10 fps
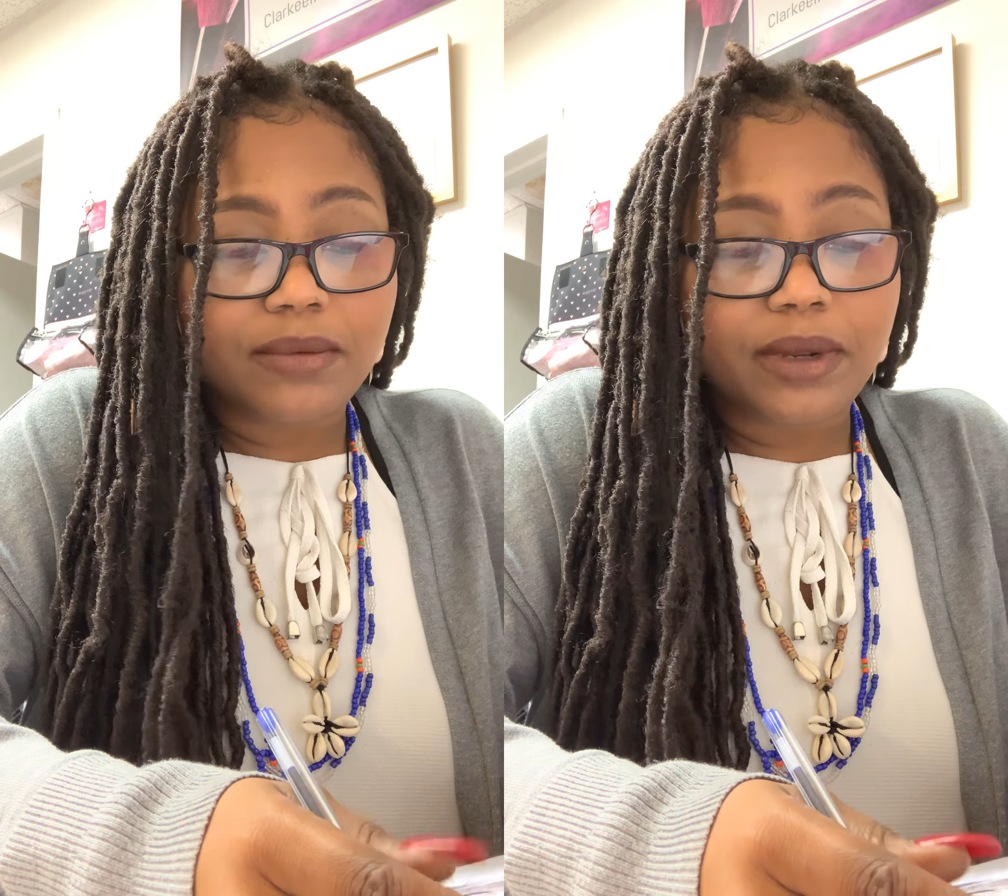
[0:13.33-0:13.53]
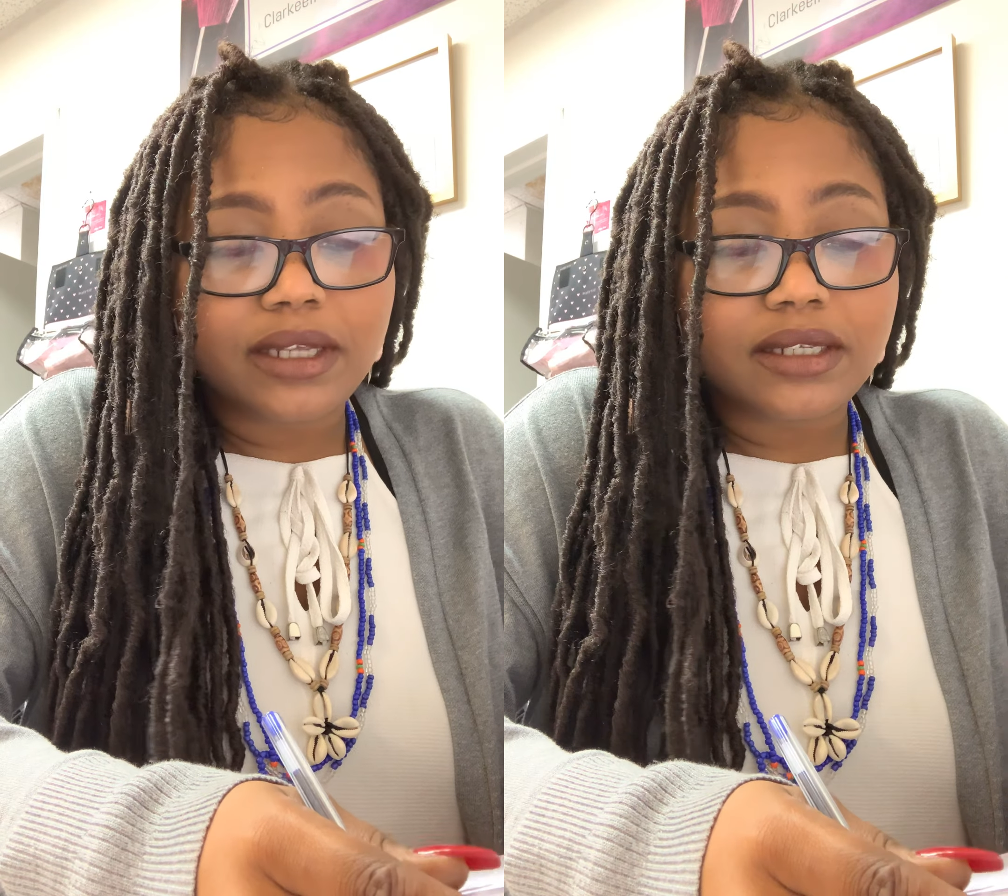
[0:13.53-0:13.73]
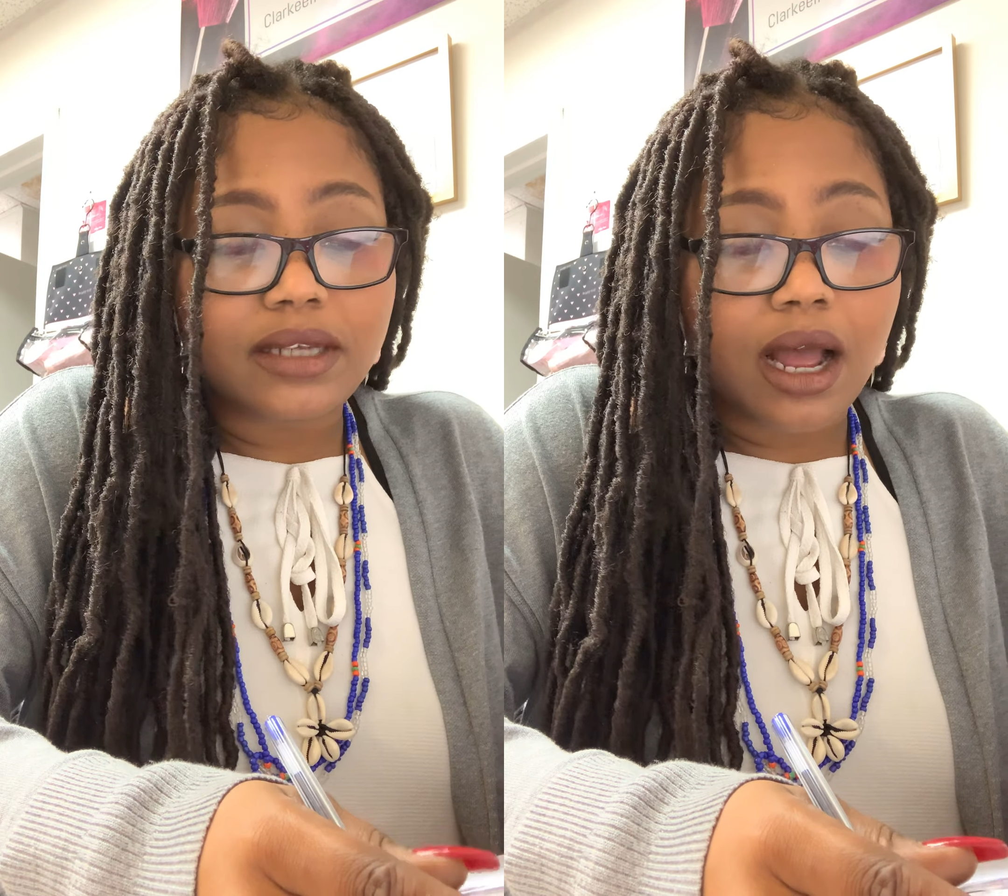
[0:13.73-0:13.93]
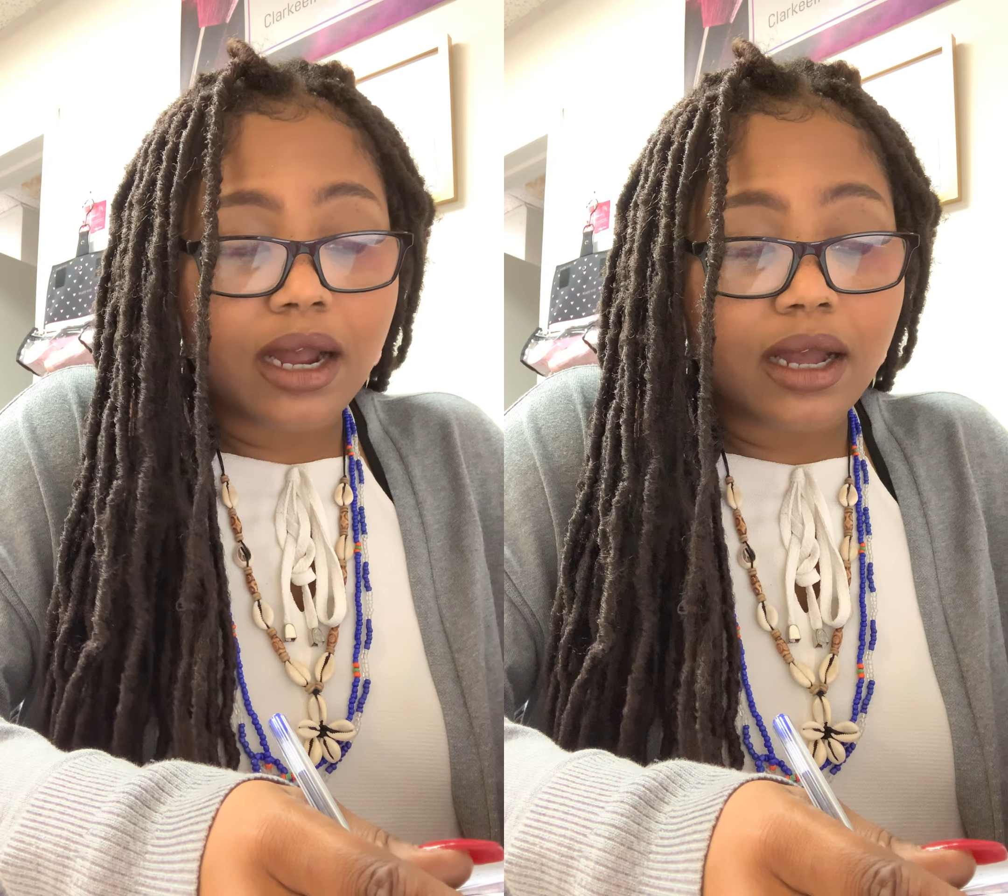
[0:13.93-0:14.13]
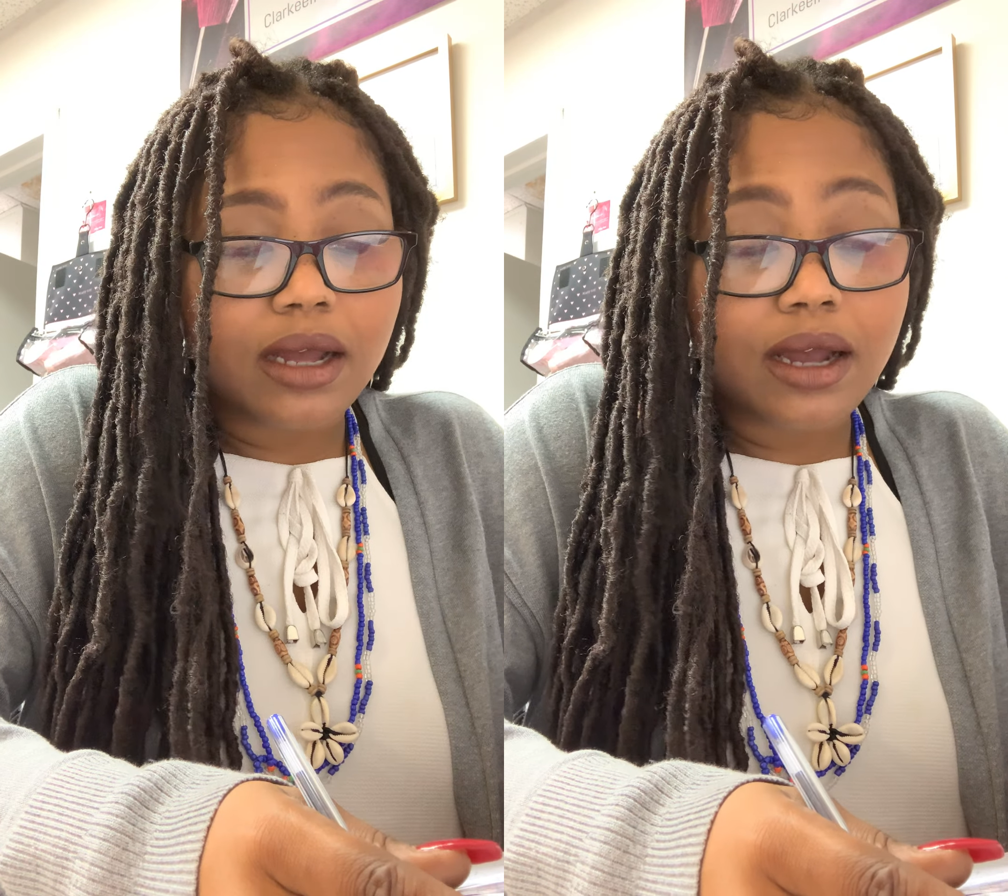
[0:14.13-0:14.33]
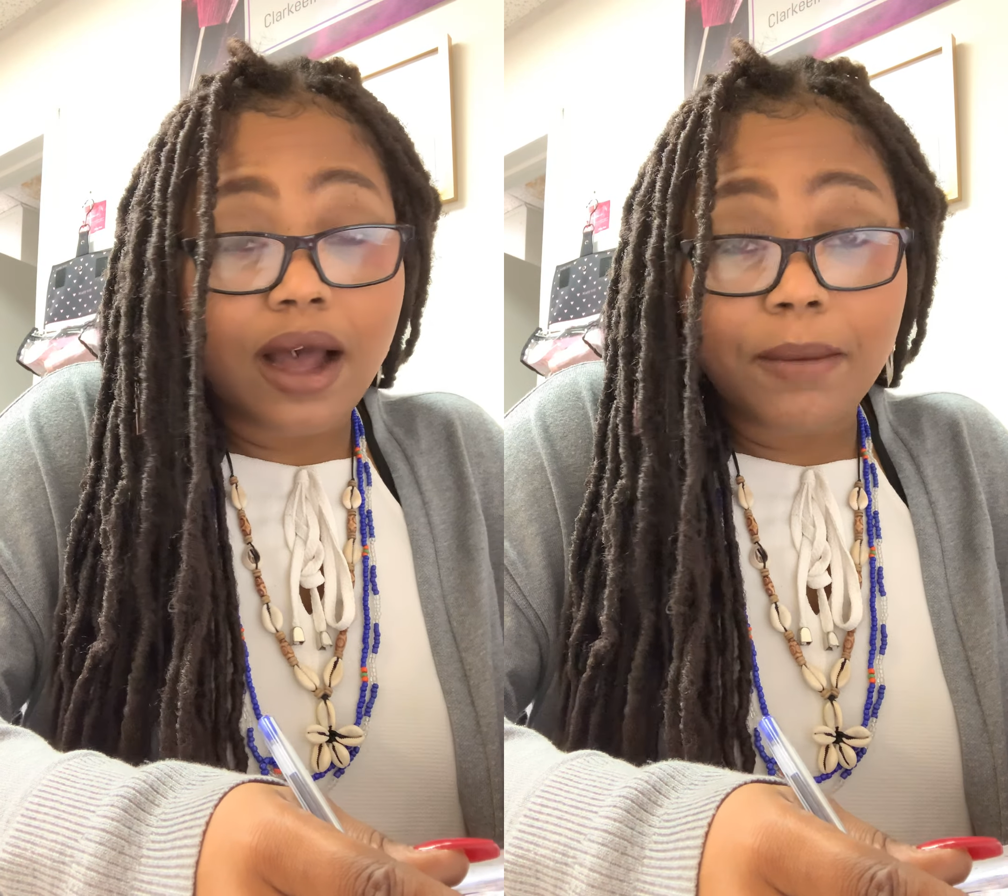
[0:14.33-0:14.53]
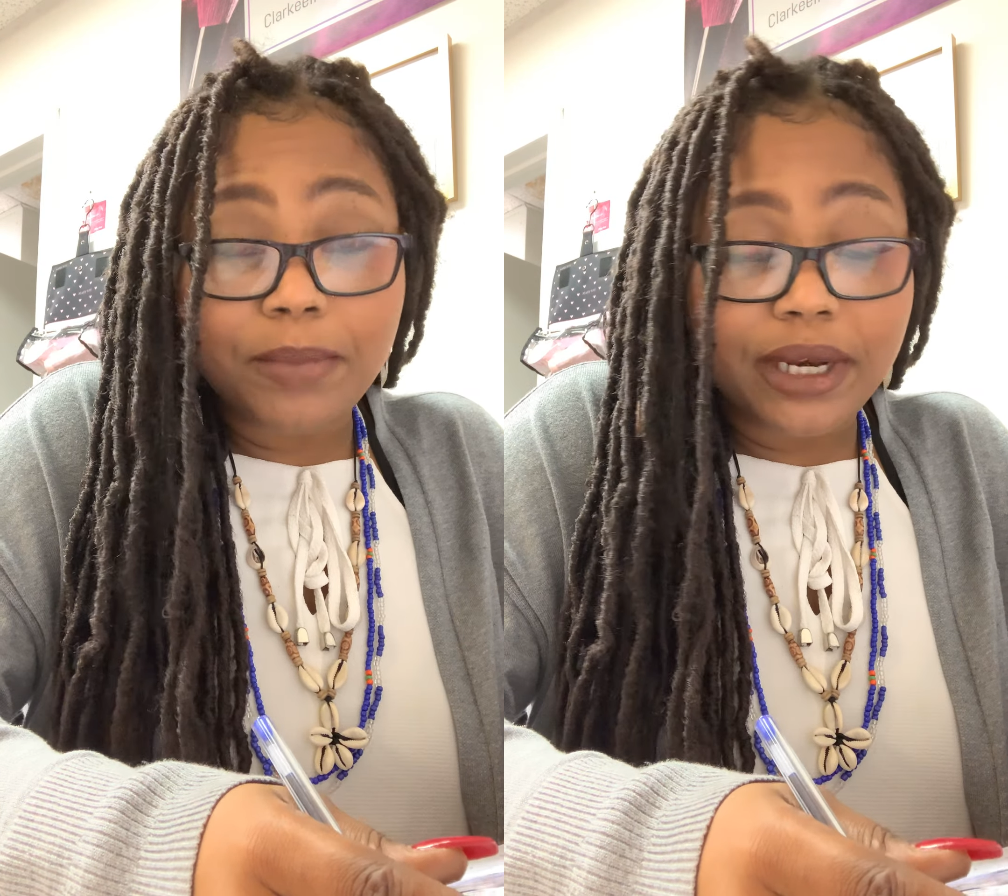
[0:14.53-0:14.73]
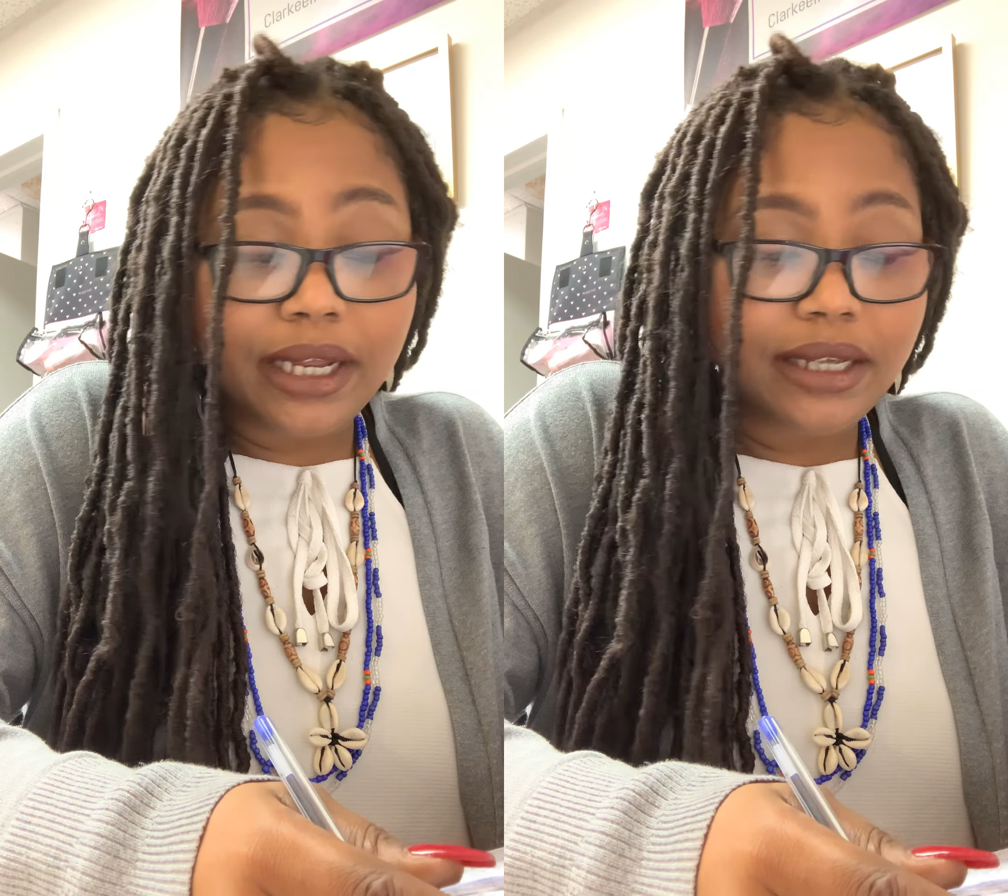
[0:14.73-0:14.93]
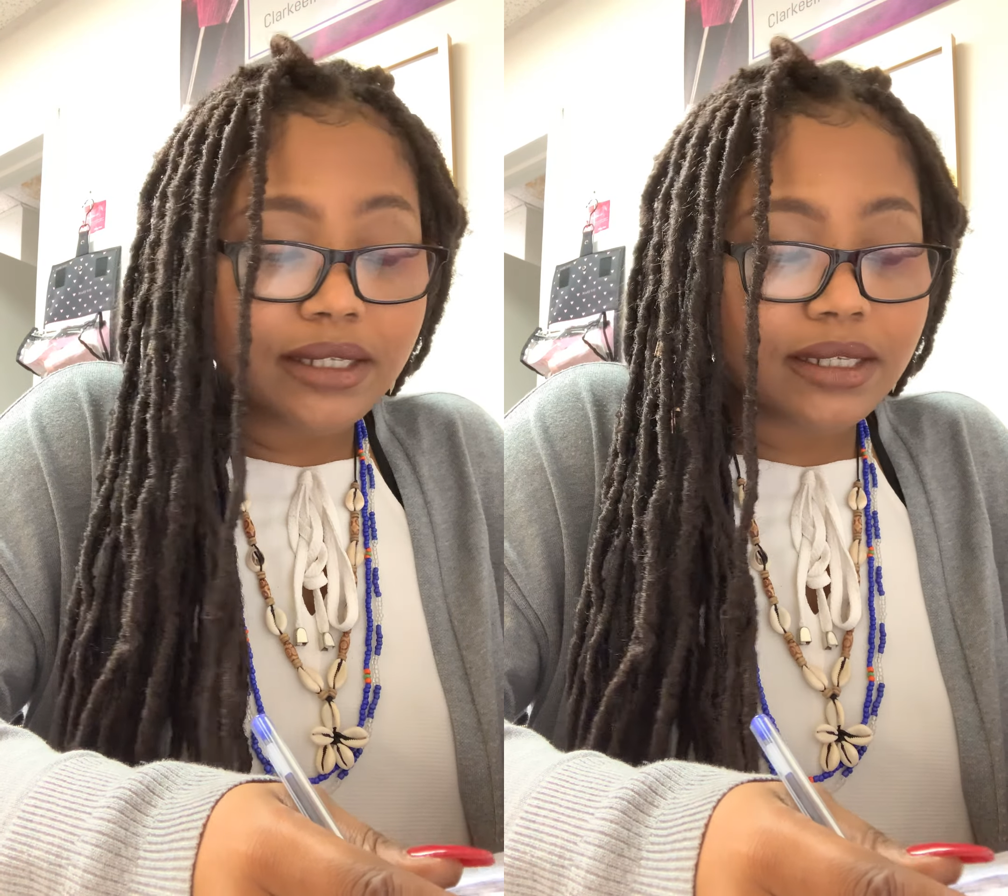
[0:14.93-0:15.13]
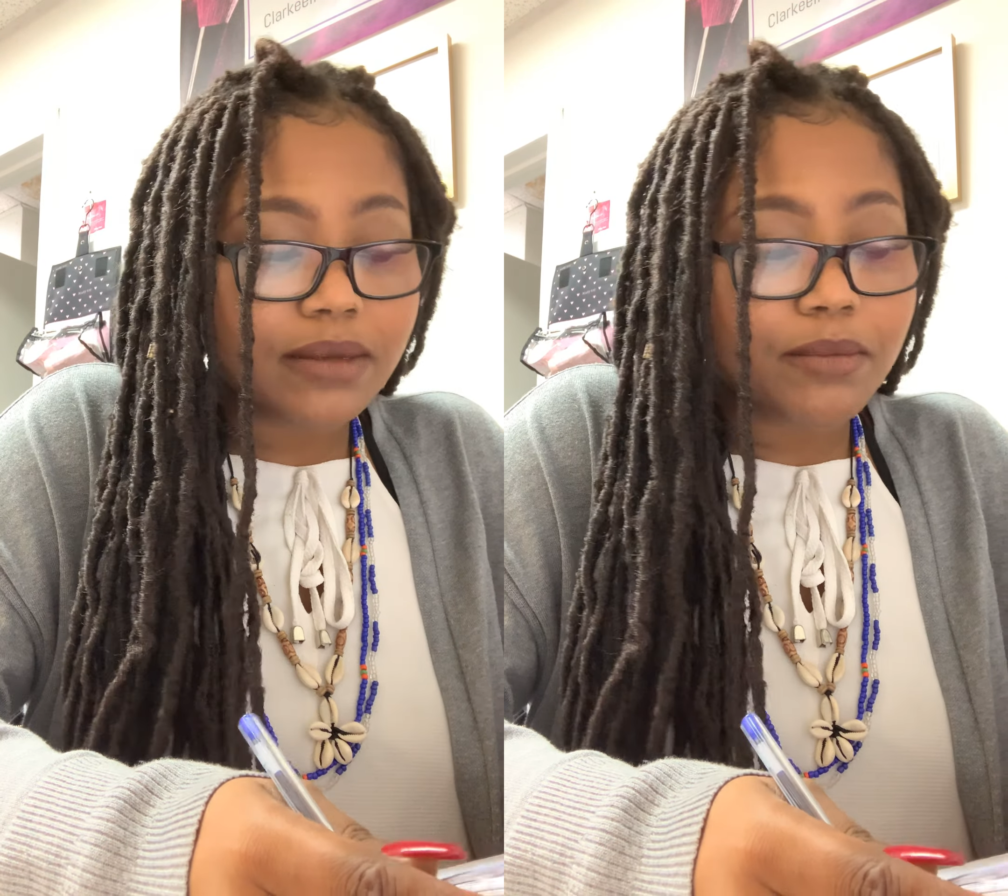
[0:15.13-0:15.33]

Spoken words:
be stock companies,